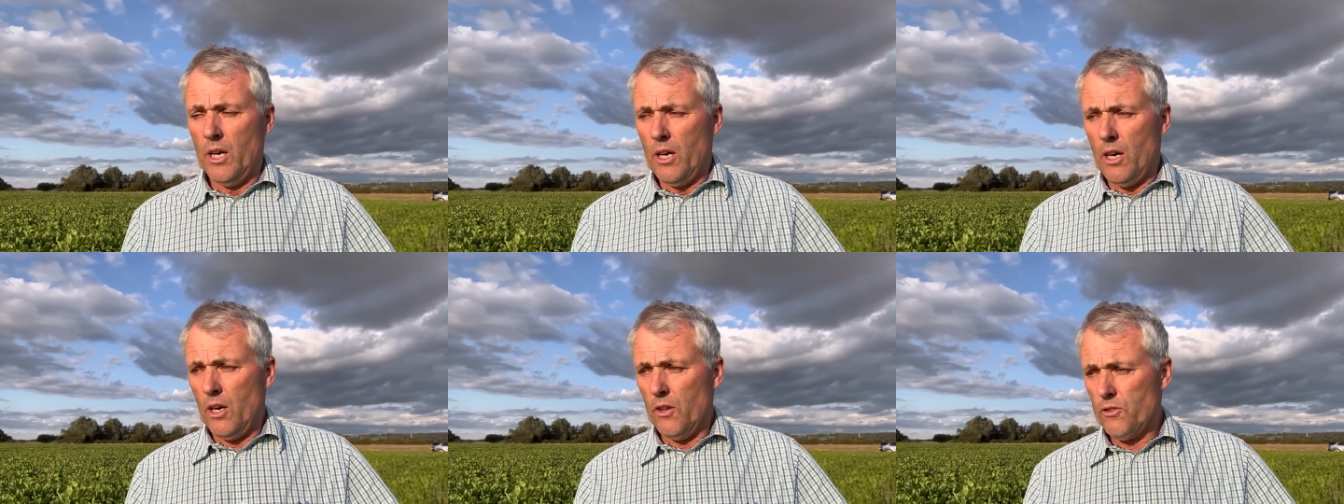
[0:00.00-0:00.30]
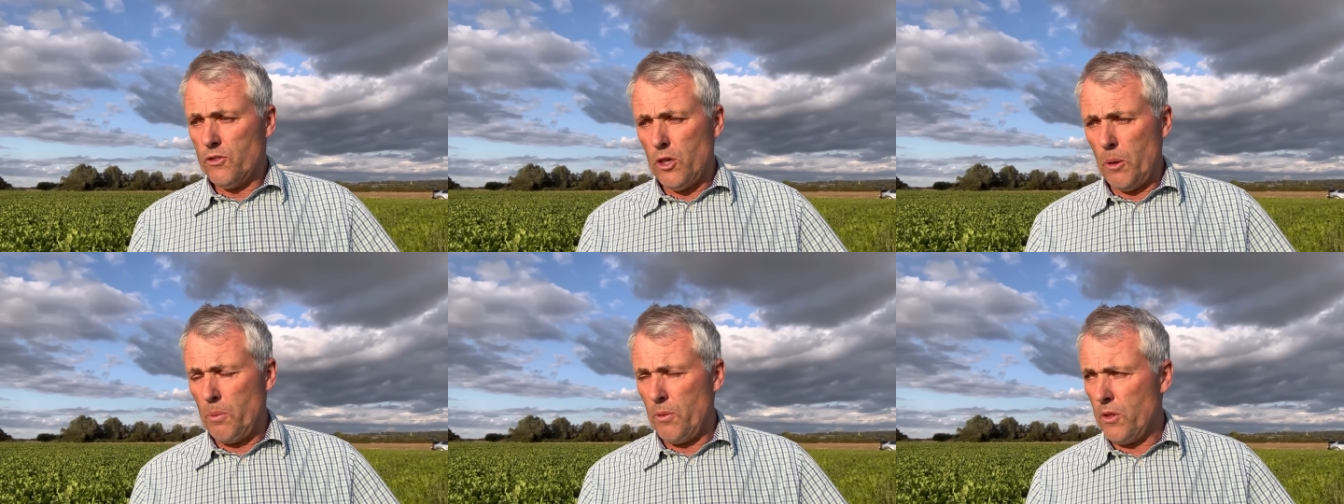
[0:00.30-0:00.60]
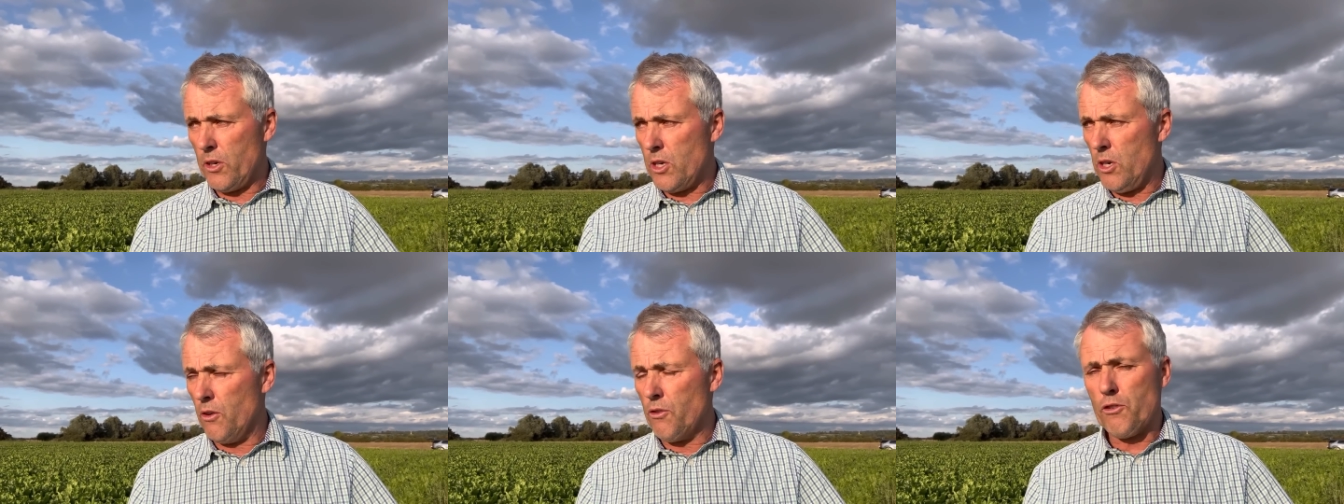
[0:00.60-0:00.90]
on top of
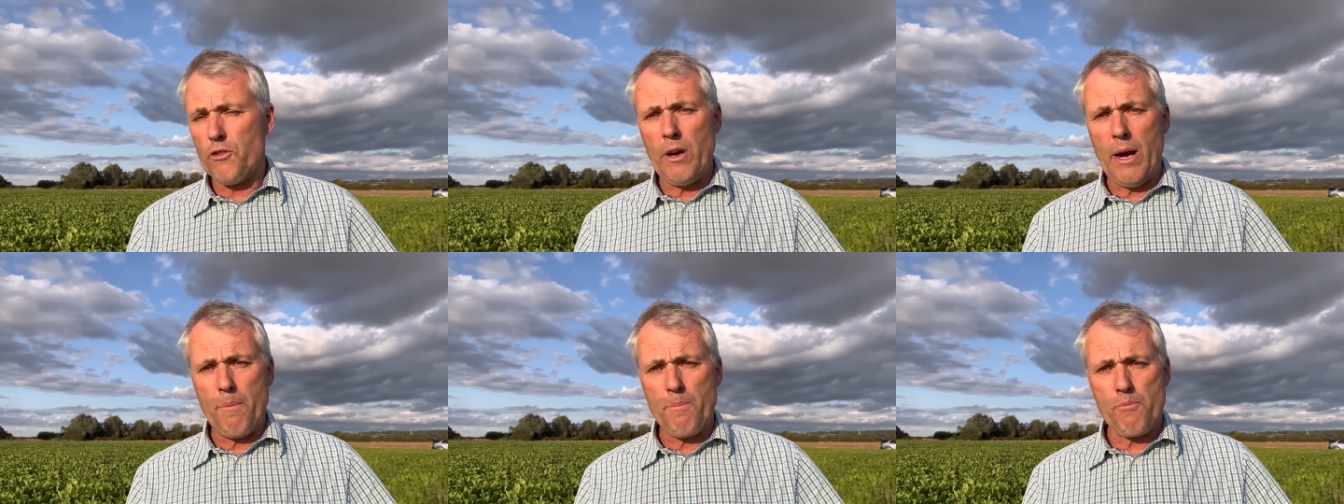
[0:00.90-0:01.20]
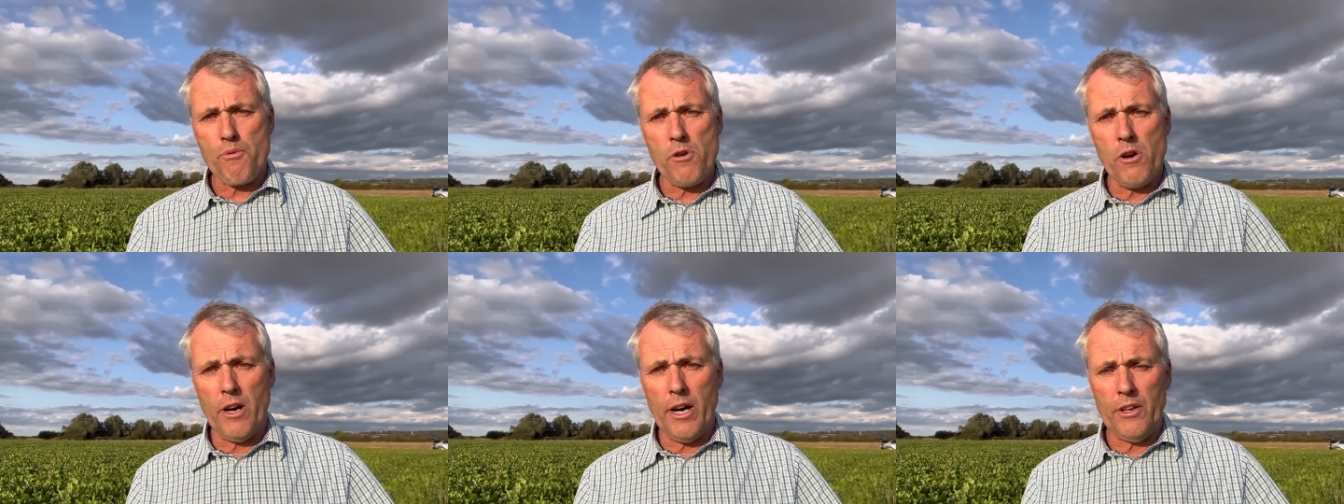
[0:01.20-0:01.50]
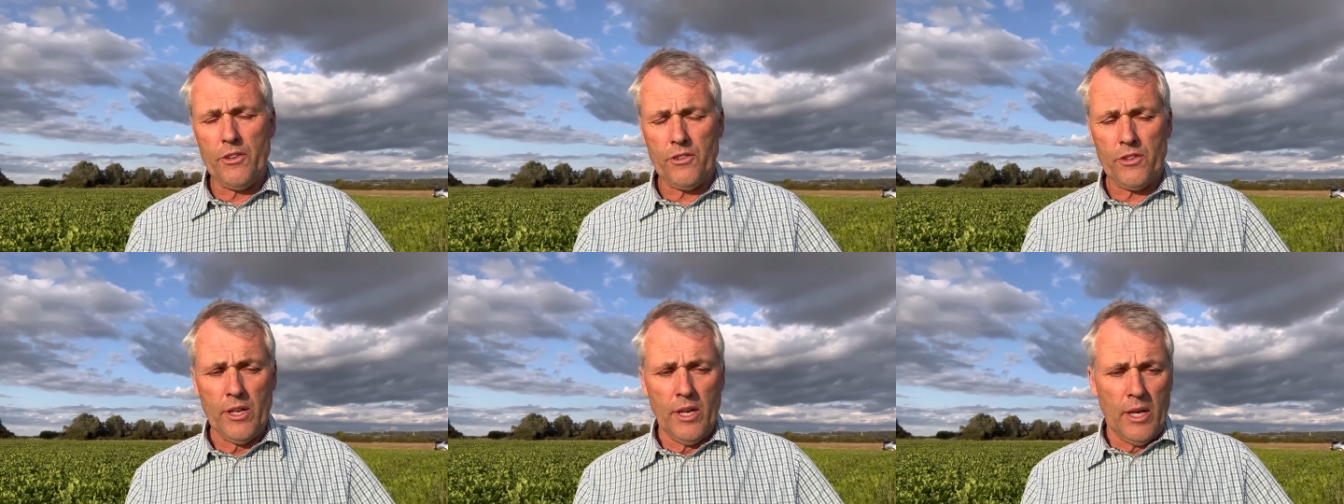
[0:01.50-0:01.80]
the contract
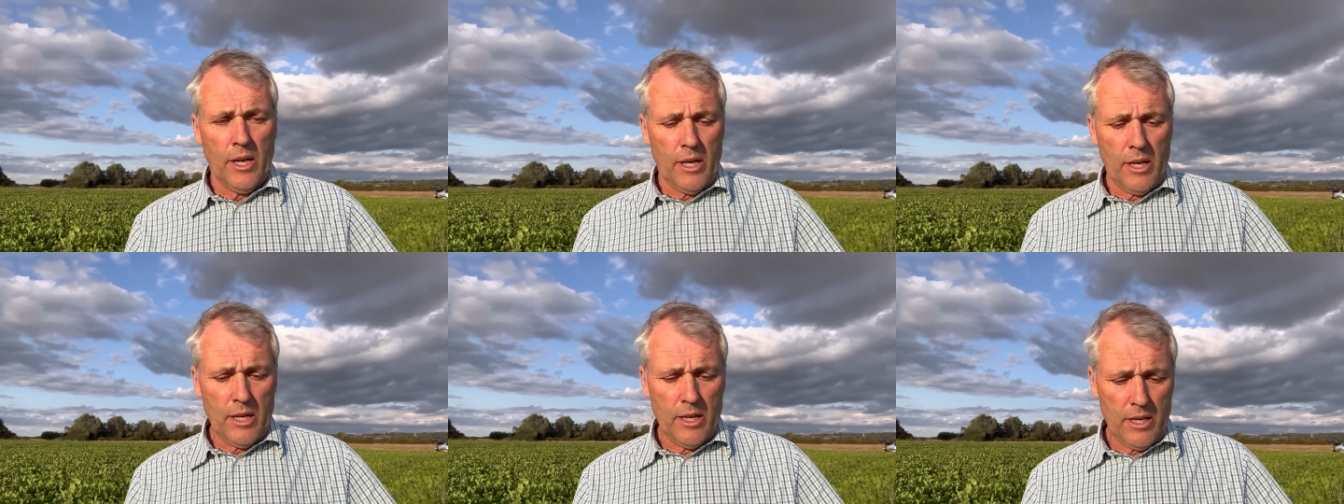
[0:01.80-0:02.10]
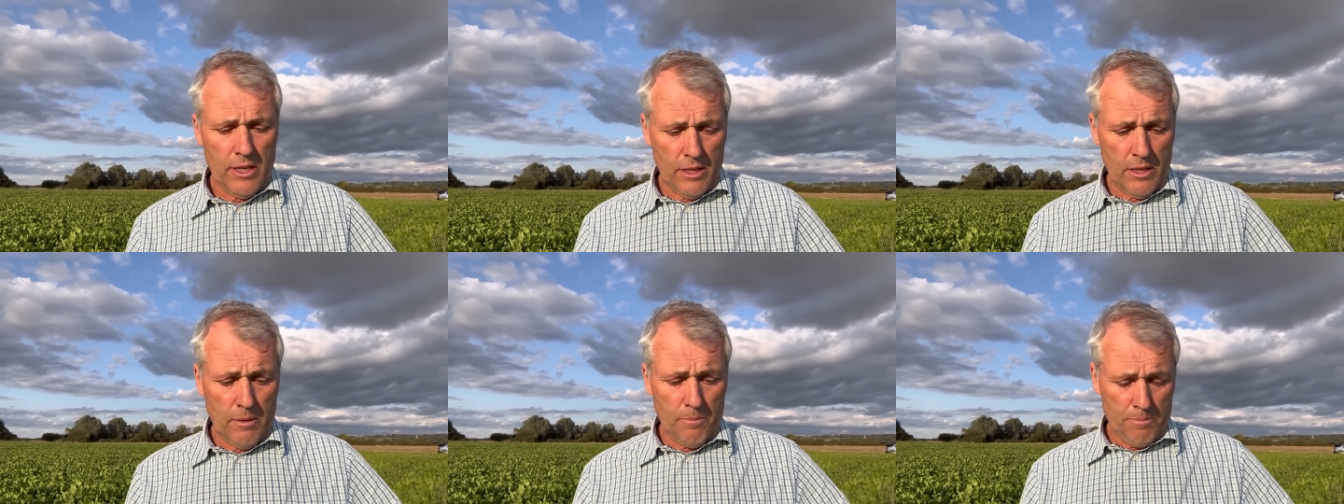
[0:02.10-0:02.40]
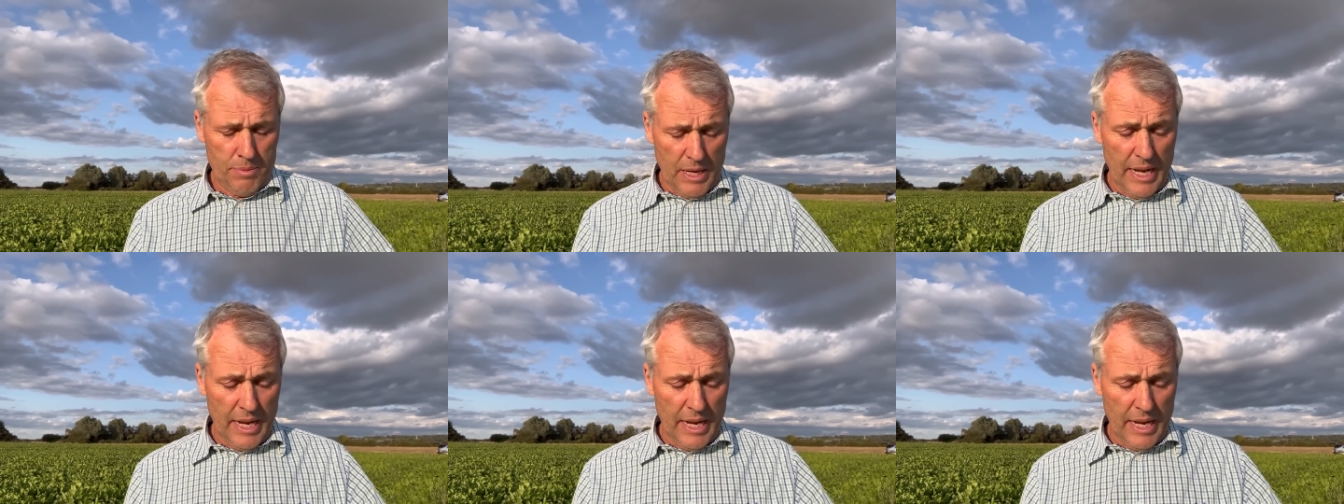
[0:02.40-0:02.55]
price uh,